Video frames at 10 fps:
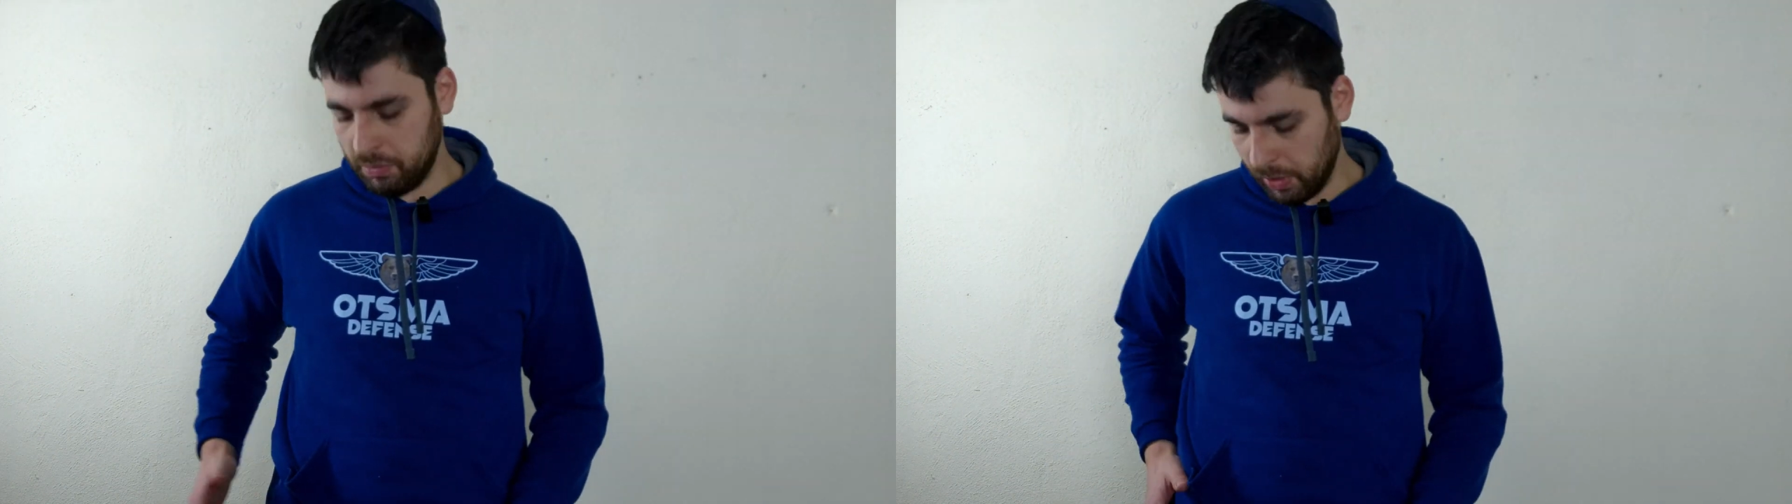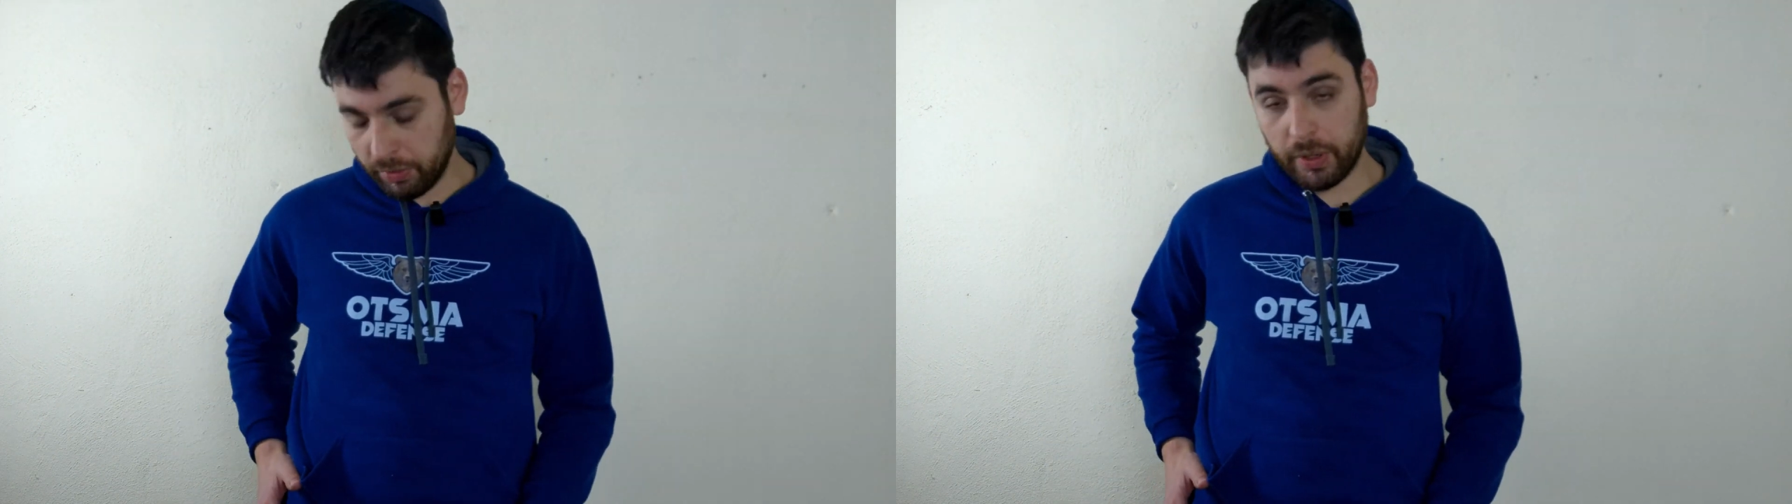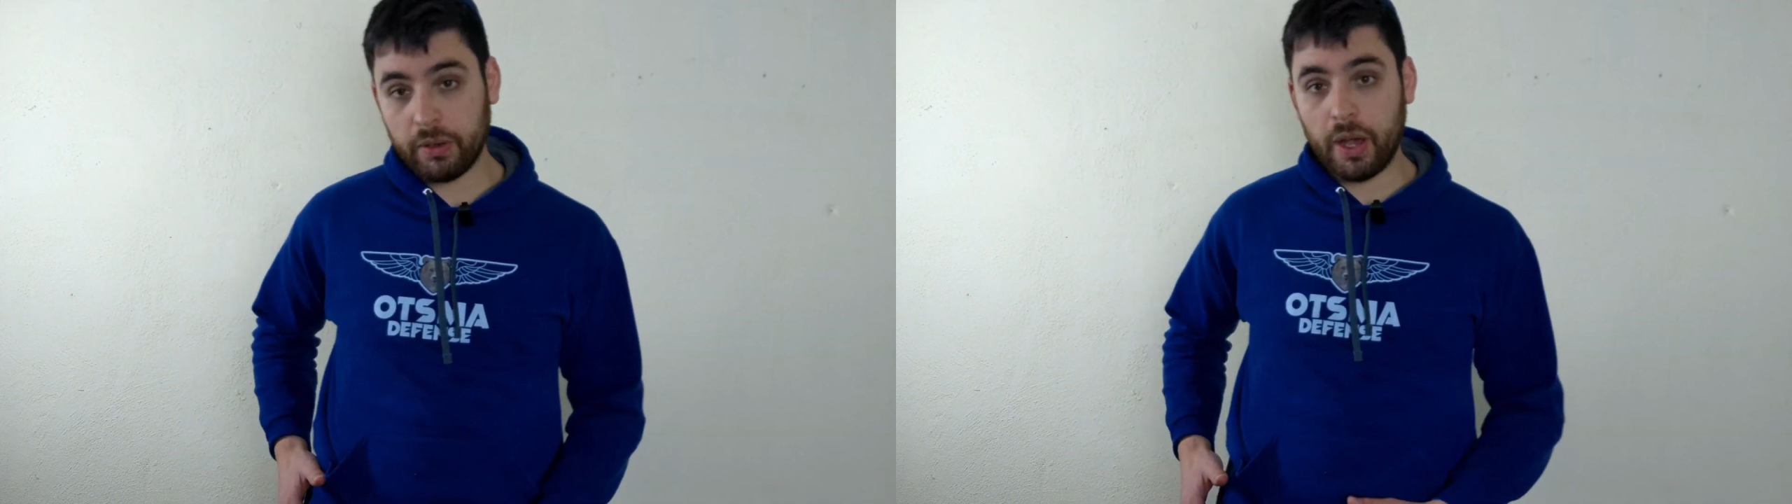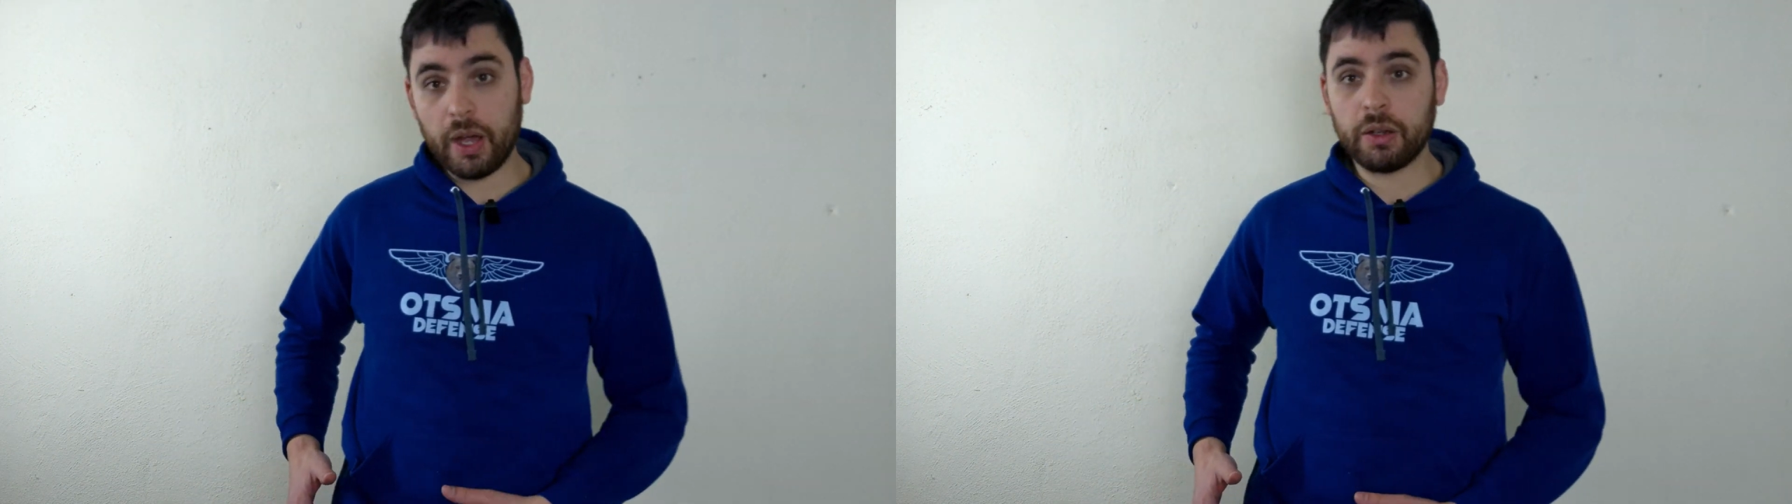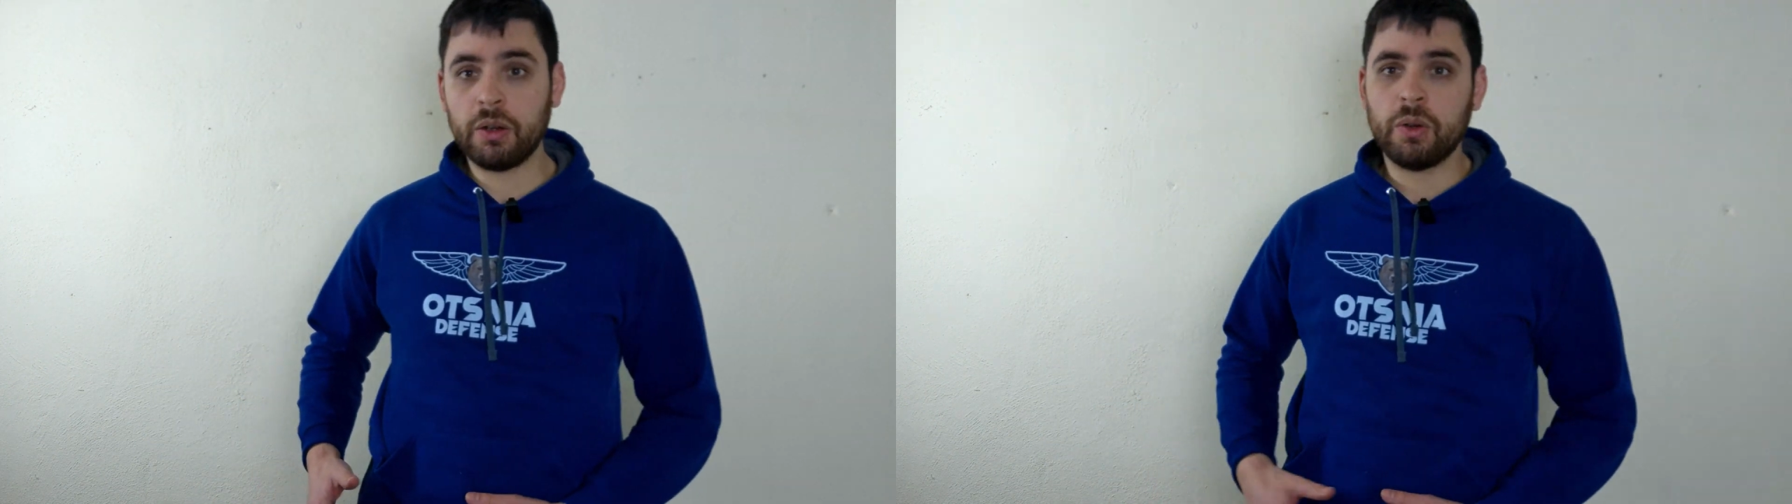my 3
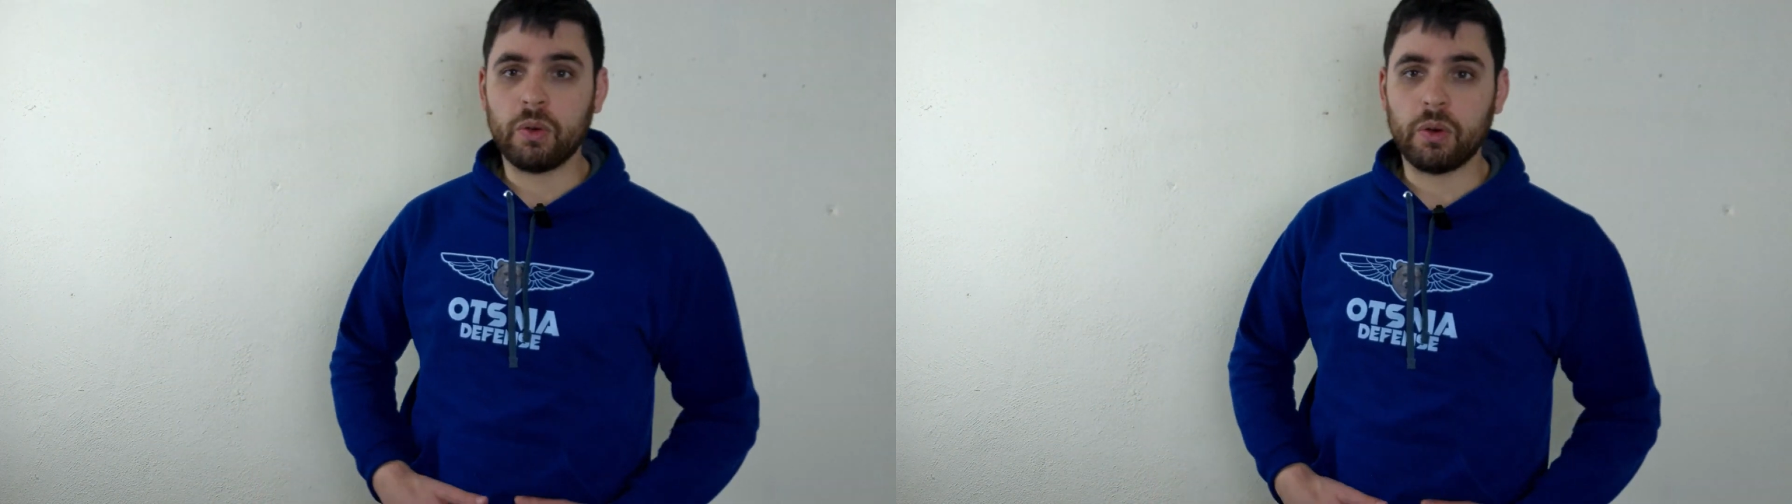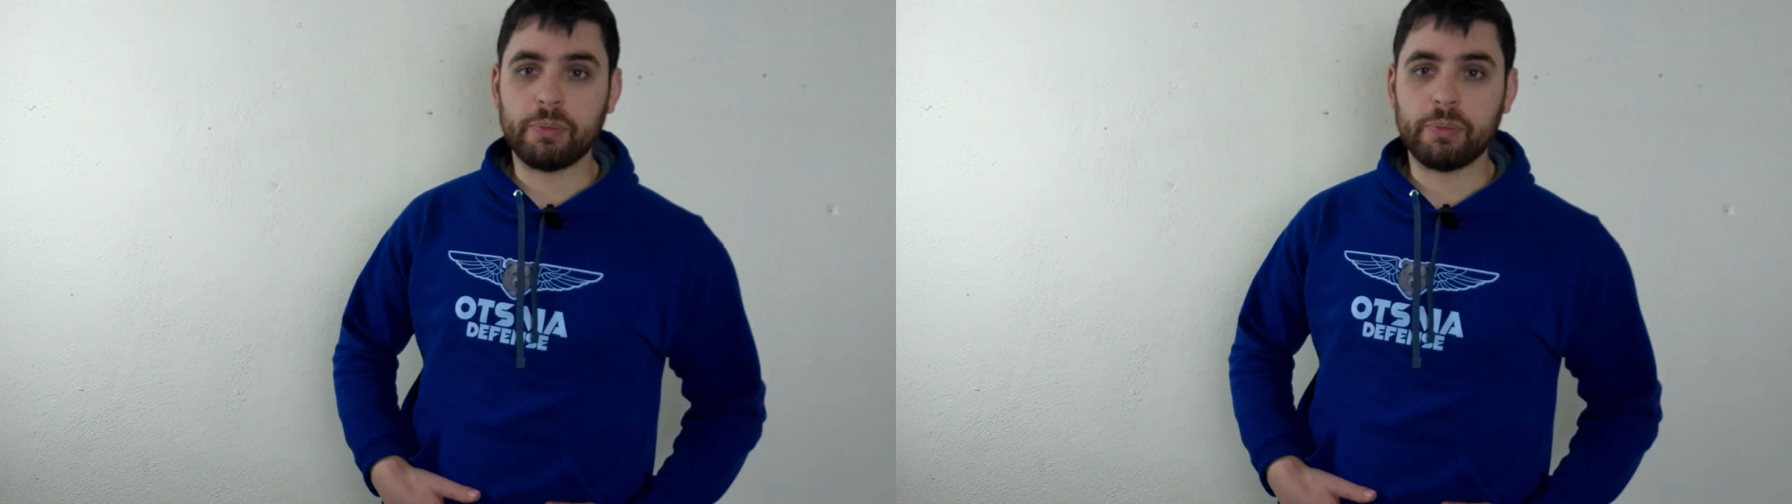o'clock, or